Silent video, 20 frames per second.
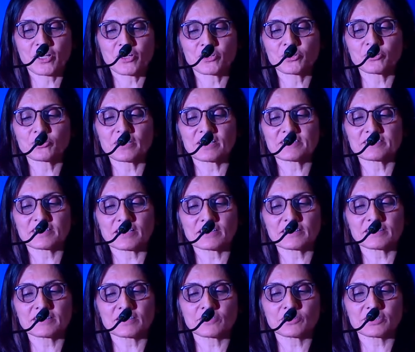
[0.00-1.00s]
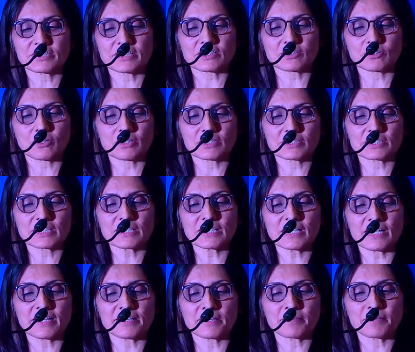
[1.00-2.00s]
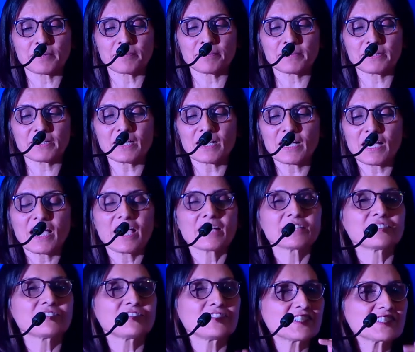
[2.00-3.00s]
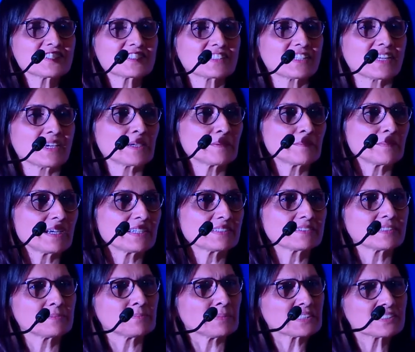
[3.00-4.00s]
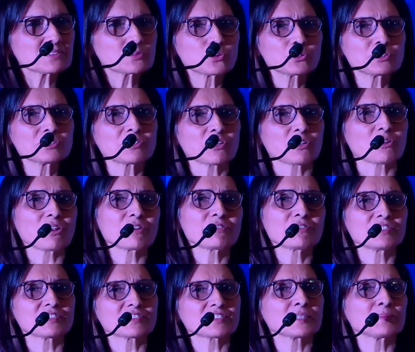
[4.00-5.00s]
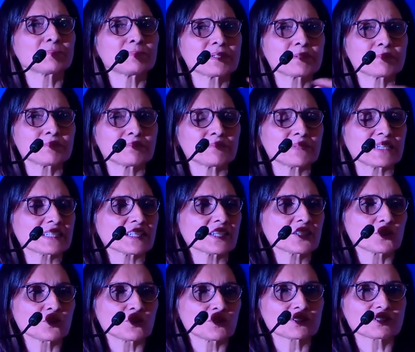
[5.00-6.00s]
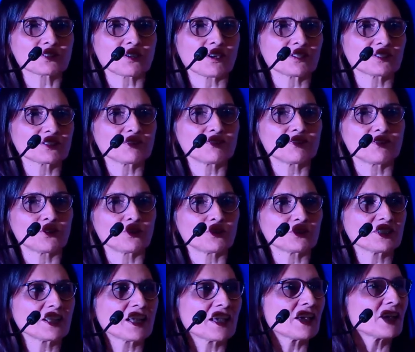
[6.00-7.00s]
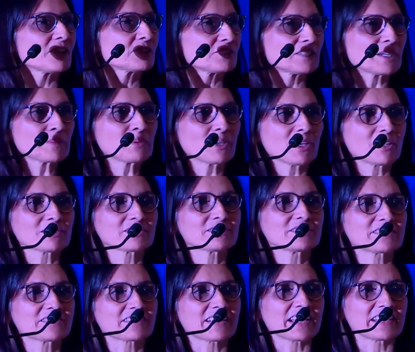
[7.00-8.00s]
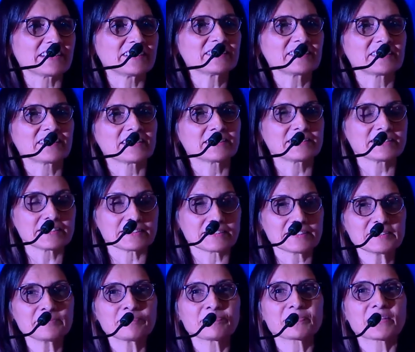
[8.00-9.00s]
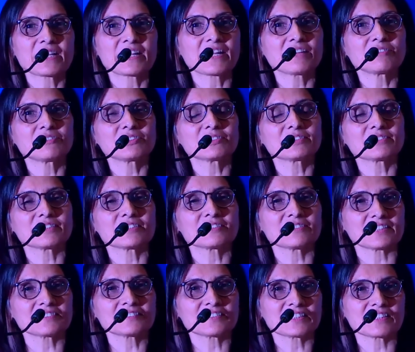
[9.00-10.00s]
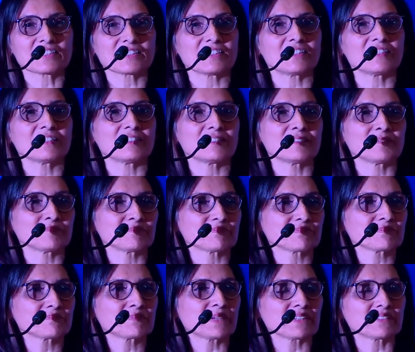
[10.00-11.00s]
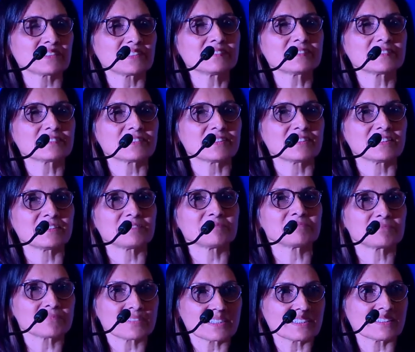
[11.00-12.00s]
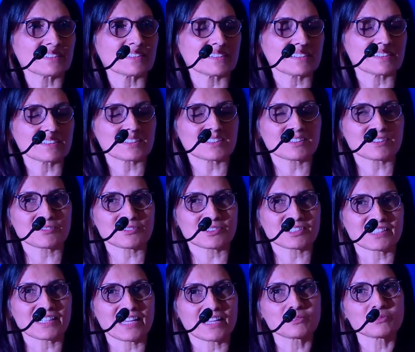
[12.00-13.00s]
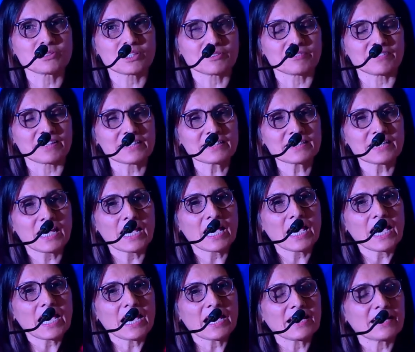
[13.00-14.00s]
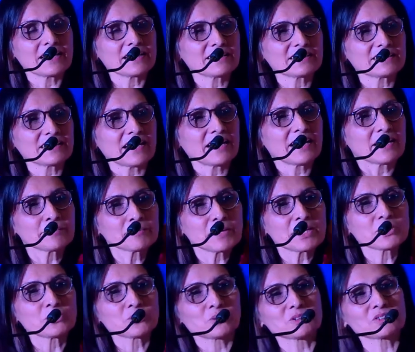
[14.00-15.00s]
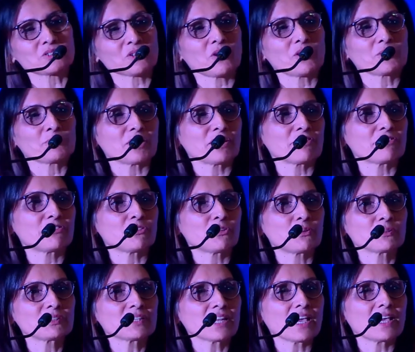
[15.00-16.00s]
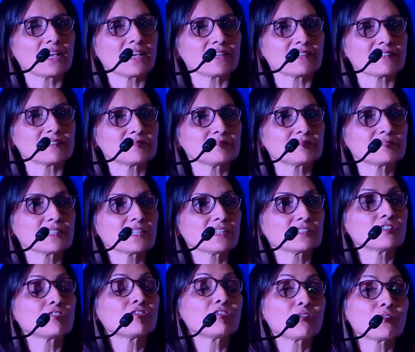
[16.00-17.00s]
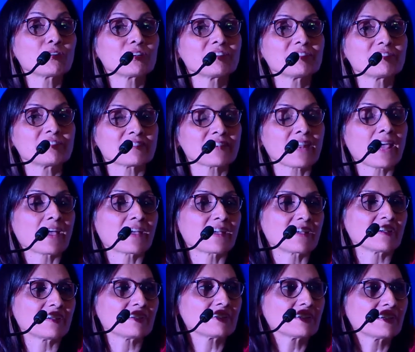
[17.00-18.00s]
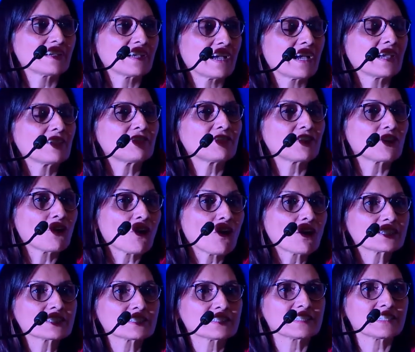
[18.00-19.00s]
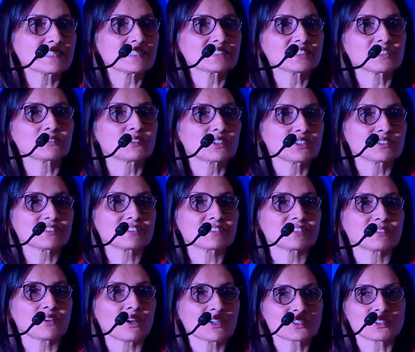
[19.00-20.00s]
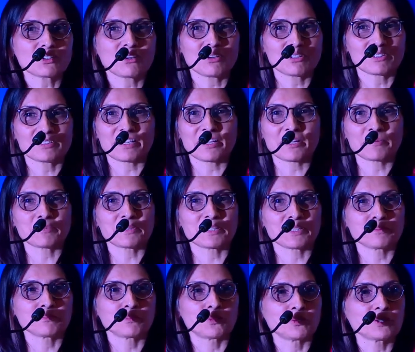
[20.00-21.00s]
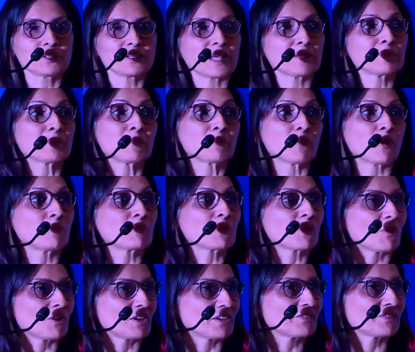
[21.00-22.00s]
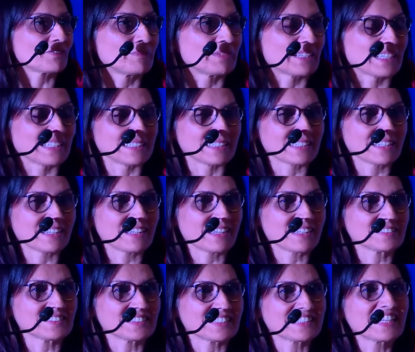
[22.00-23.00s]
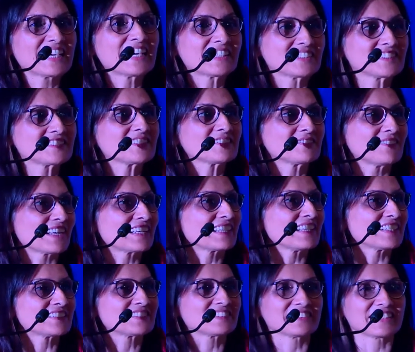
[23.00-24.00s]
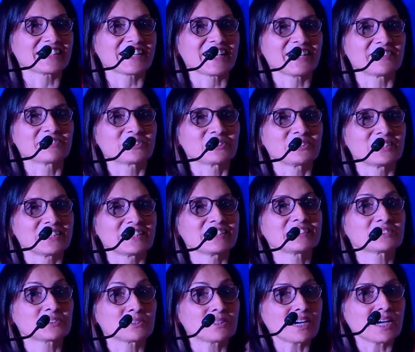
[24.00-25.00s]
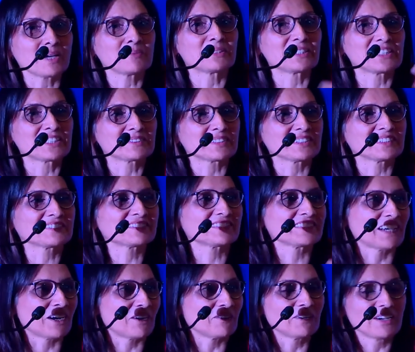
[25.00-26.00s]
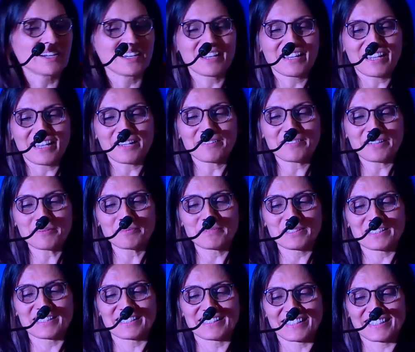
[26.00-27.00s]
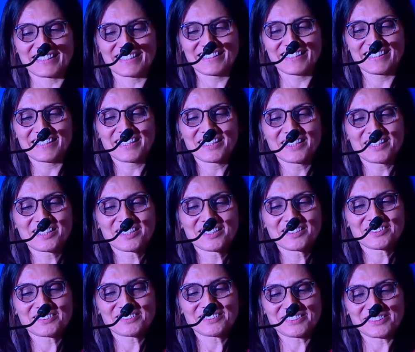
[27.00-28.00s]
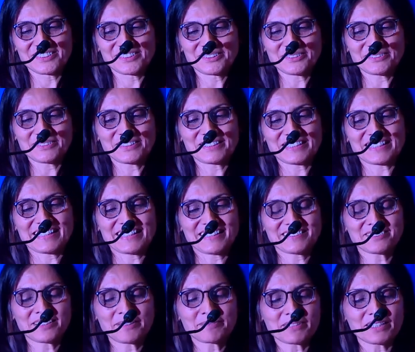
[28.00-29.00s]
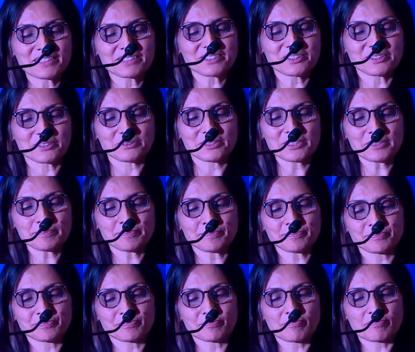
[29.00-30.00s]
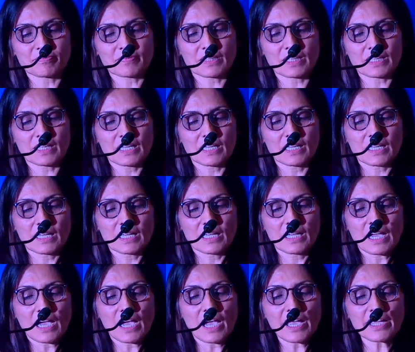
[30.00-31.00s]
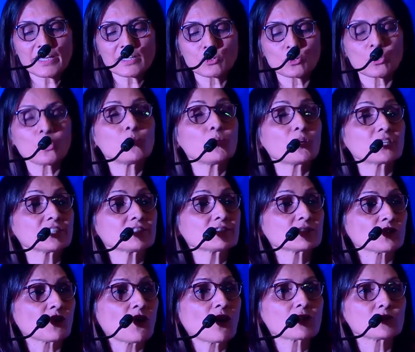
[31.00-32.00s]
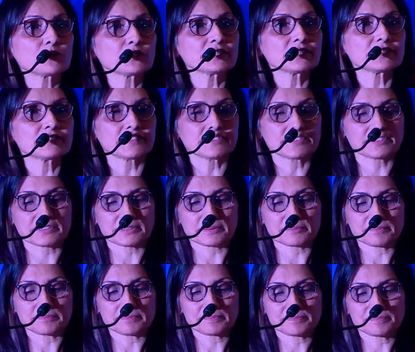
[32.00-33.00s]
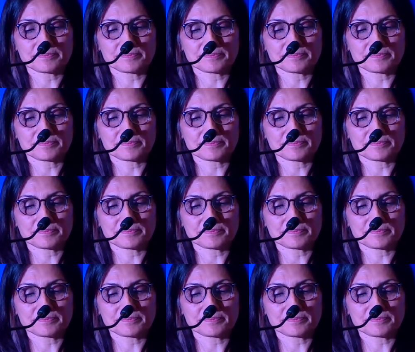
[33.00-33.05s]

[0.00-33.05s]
You know, that's the other thing with technology. I remember the first time I said, my students are always keeping making notes on the phone, so let me also try it, and I did it. And I was addressing um, parents. Uh, eh, it was an annual event, and I had my notes on my phone, and the phone rang. I forgot that it was not on airplane mode, and my mom called Delhi. And I said, This is one lesson that I have to learn. So, I mean, it, it's now, I'm learning. So, okay, so I'm continuing. I know what is wrong with the system.